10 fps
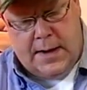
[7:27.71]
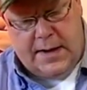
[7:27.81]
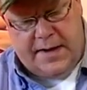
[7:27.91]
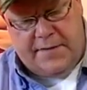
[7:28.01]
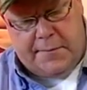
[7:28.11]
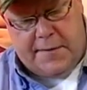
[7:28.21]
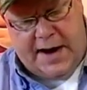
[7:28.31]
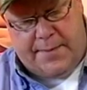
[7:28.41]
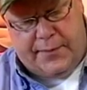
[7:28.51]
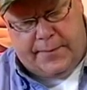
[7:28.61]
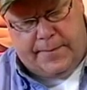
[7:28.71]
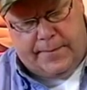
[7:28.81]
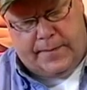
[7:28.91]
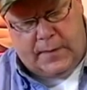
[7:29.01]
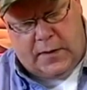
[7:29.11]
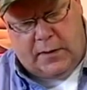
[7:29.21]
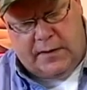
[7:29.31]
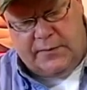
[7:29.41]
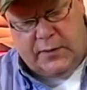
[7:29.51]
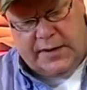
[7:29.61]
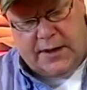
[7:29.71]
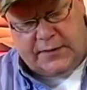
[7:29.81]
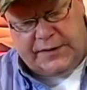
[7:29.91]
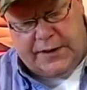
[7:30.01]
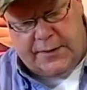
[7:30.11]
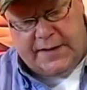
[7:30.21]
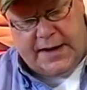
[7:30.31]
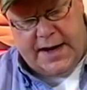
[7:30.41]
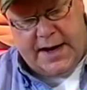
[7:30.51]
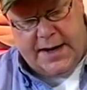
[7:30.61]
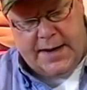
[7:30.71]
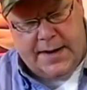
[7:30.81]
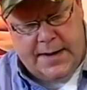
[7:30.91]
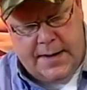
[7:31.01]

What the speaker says: And I give it a wrap. All I'm doing now is securing that head.